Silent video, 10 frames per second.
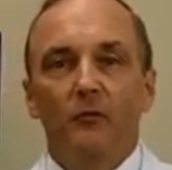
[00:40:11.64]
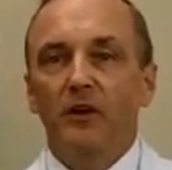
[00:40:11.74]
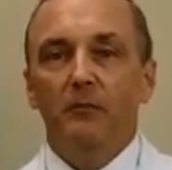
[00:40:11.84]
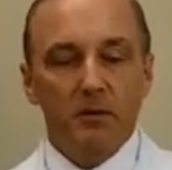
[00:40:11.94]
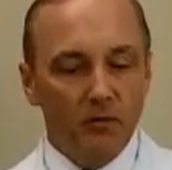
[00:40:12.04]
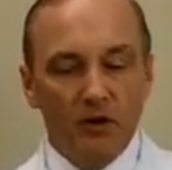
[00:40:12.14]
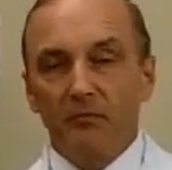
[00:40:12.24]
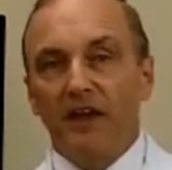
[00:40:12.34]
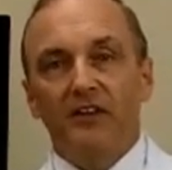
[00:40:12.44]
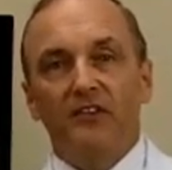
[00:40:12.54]
We got people come
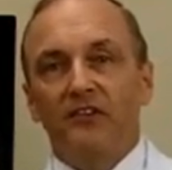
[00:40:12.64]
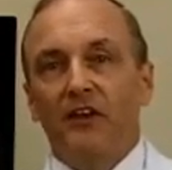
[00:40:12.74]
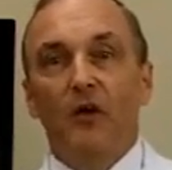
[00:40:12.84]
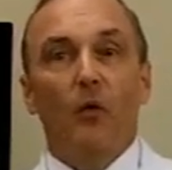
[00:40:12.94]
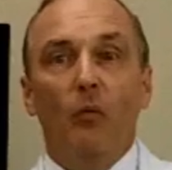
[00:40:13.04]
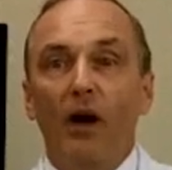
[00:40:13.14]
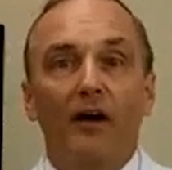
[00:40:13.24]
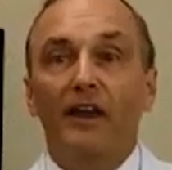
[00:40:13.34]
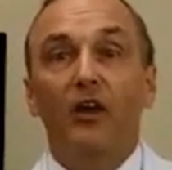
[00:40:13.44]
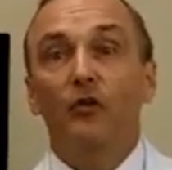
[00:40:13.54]
back in and saying, wow,
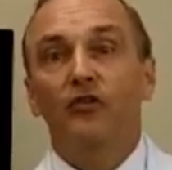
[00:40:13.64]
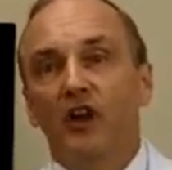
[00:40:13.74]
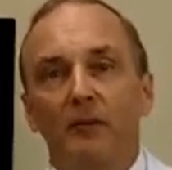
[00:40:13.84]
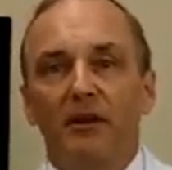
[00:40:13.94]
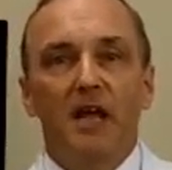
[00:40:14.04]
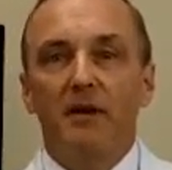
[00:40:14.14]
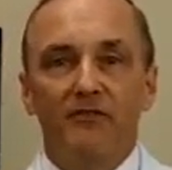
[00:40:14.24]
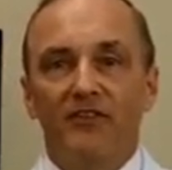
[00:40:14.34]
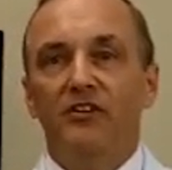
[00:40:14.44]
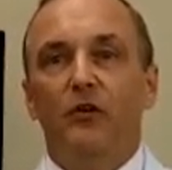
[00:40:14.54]
I can go shopping now, my
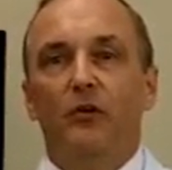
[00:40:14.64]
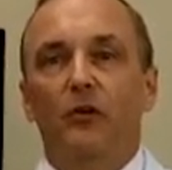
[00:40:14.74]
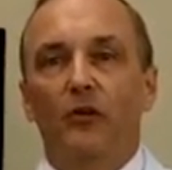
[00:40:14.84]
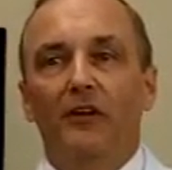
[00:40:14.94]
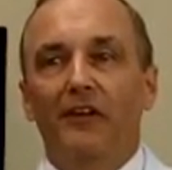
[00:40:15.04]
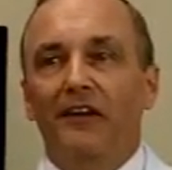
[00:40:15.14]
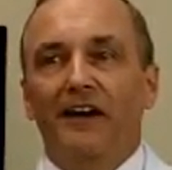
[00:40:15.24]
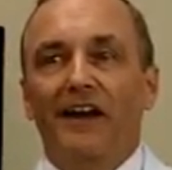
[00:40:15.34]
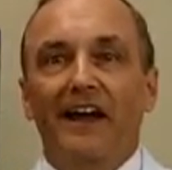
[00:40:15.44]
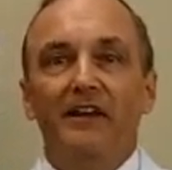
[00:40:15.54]
feet don't hurt.
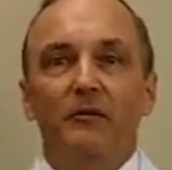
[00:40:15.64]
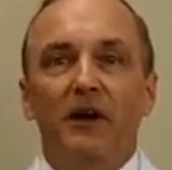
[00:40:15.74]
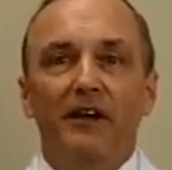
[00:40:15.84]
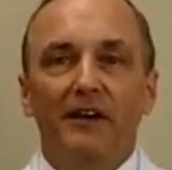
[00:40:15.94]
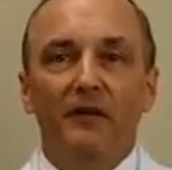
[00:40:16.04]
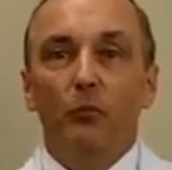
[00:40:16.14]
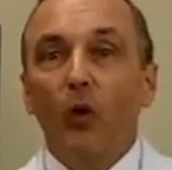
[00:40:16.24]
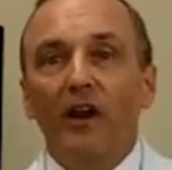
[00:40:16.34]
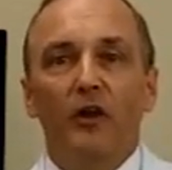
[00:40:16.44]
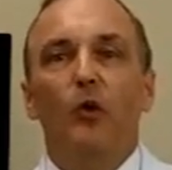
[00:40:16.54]
I
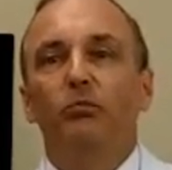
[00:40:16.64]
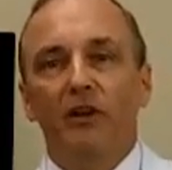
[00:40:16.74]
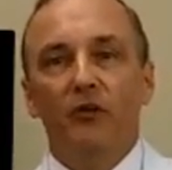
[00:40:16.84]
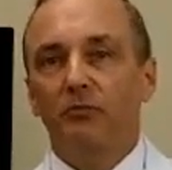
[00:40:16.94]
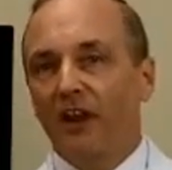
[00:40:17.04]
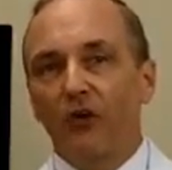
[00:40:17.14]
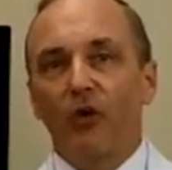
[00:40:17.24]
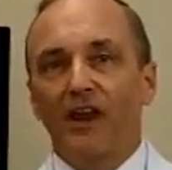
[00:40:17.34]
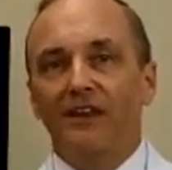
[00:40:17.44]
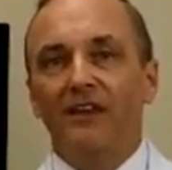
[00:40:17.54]
want to go play with my
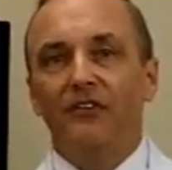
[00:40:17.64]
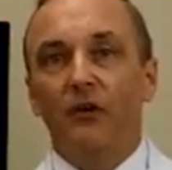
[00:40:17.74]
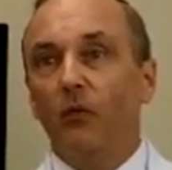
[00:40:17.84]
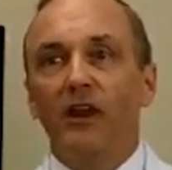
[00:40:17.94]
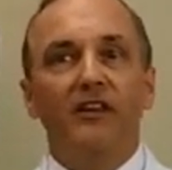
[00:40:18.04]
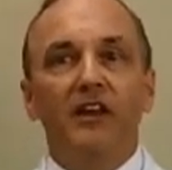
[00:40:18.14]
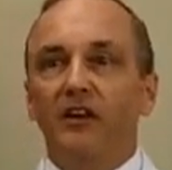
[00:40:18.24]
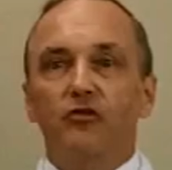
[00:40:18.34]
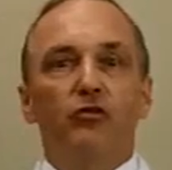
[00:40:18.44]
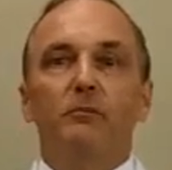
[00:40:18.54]
grandkids. I want to take
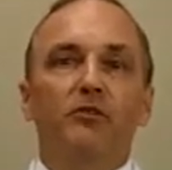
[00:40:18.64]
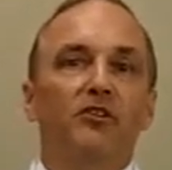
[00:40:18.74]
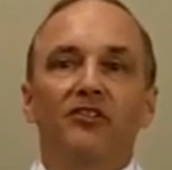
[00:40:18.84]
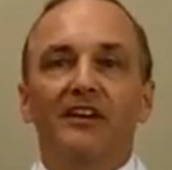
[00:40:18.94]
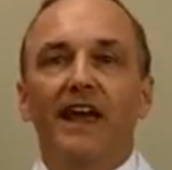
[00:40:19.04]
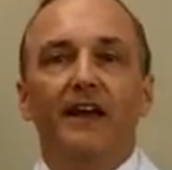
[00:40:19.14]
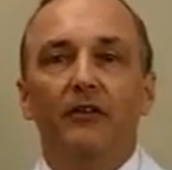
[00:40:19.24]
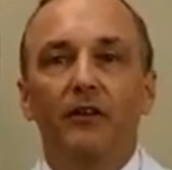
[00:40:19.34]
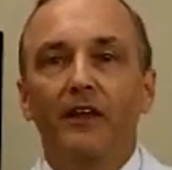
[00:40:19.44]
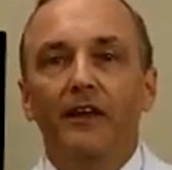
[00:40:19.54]
a trip to
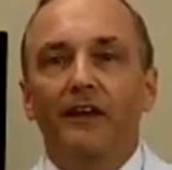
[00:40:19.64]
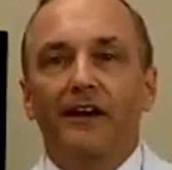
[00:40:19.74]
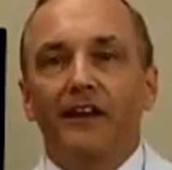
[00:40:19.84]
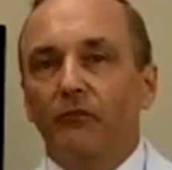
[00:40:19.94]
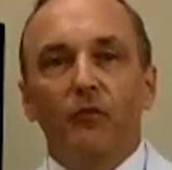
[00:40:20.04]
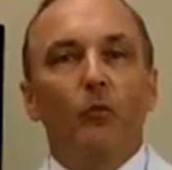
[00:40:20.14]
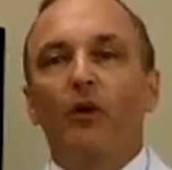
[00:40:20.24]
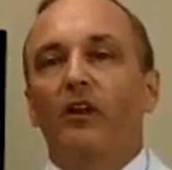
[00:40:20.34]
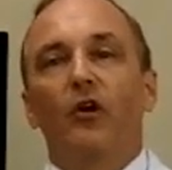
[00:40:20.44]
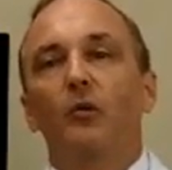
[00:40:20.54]
Seattle. I never even
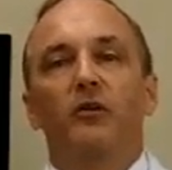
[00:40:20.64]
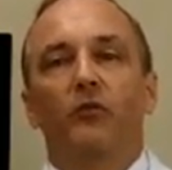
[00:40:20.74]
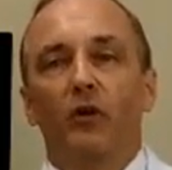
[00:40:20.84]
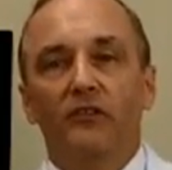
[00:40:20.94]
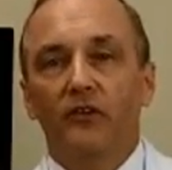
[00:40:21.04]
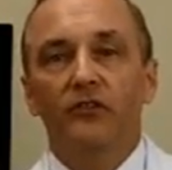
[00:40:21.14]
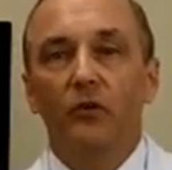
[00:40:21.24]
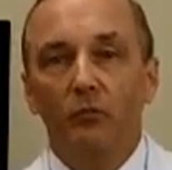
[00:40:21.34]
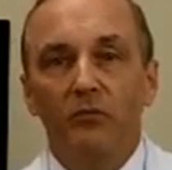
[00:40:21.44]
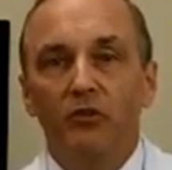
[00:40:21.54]
wanted to go before because I was
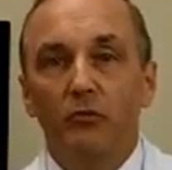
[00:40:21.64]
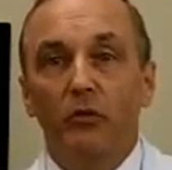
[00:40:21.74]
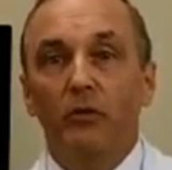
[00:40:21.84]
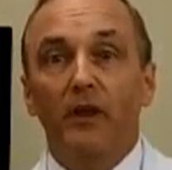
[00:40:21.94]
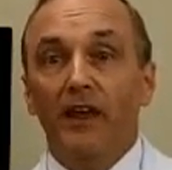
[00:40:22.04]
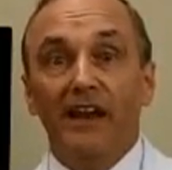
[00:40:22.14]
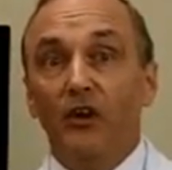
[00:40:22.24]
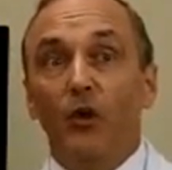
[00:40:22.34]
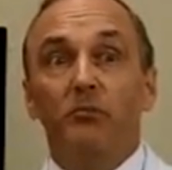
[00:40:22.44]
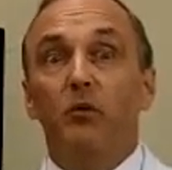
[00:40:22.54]
so miserable and I
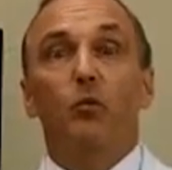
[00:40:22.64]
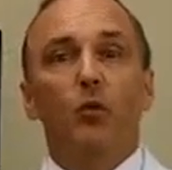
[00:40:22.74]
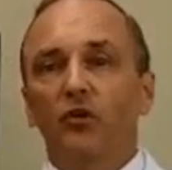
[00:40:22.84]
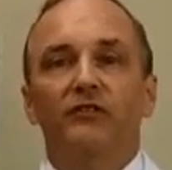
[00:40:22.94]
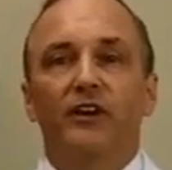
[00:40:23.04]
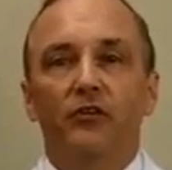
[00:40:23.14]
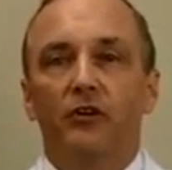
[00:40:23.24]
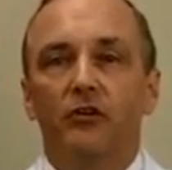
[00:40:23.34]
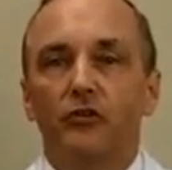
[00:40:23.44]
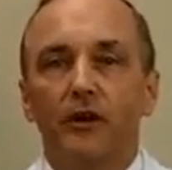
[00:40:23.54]
know it'd be worse if I
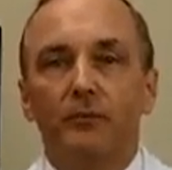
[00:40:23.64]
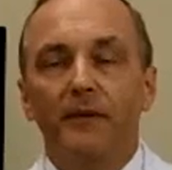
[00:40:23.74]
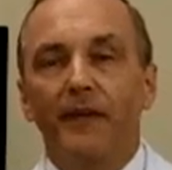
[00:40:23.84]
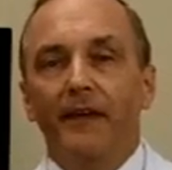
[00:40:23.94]
took a trip.